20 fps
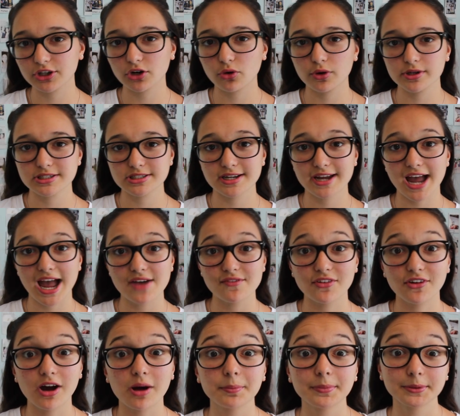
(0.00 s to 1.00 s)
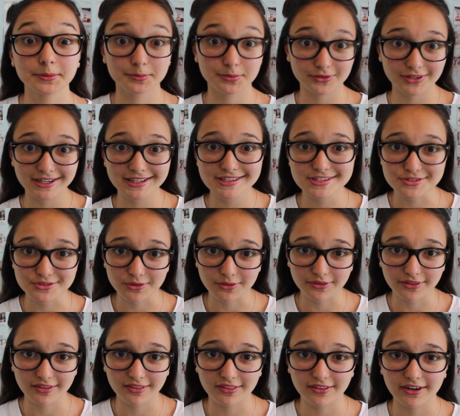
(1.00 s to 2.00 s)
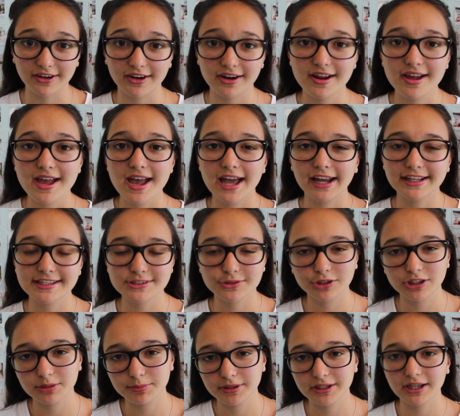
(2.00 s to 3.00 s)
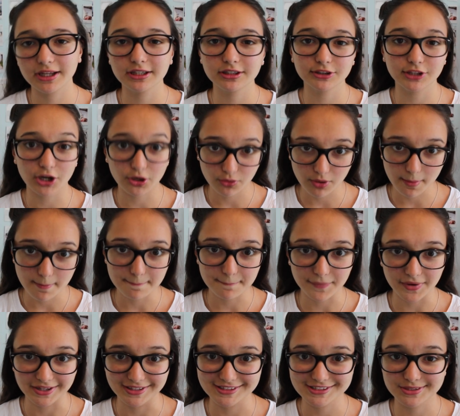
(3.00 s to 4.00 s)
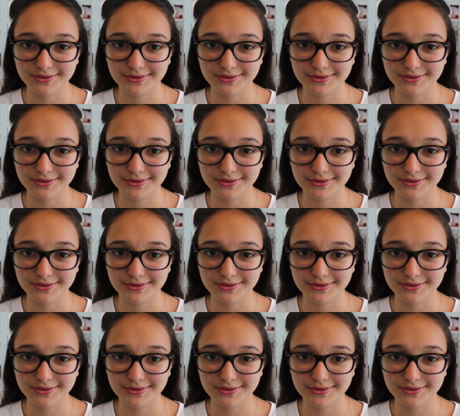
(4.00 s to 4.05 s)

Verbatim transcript: you're going to have a couple of braids thrown in there and it's going to be a low bun.